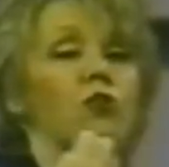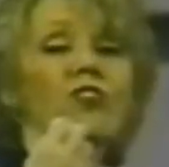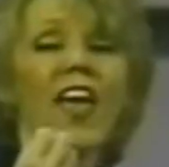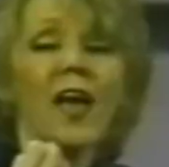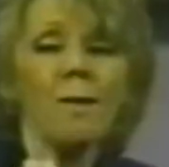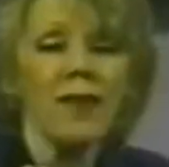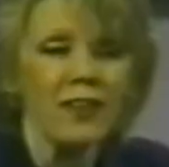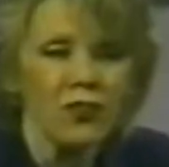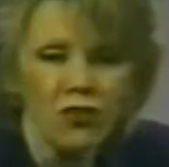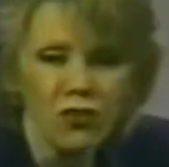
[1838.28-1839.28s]
do
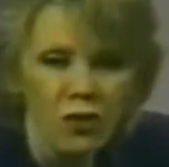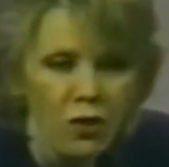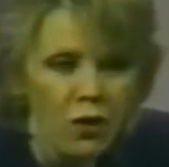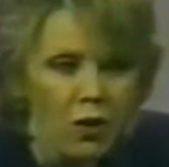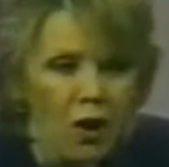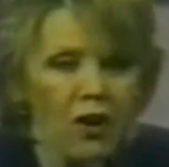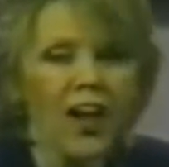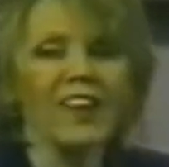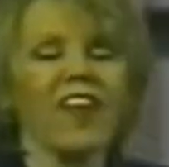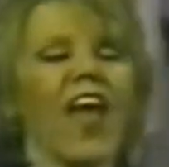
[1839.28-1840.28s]
damage or
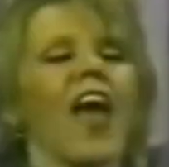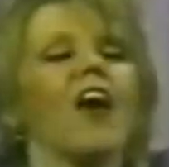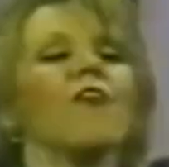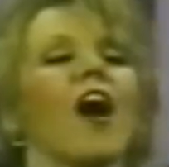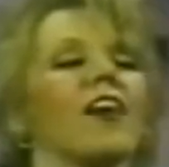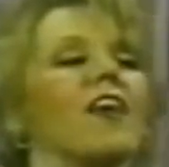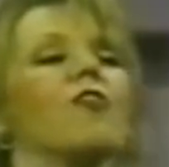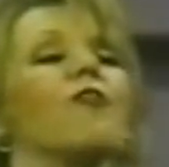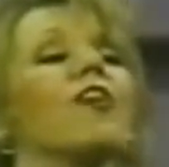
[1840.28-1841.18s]
cause havoc in the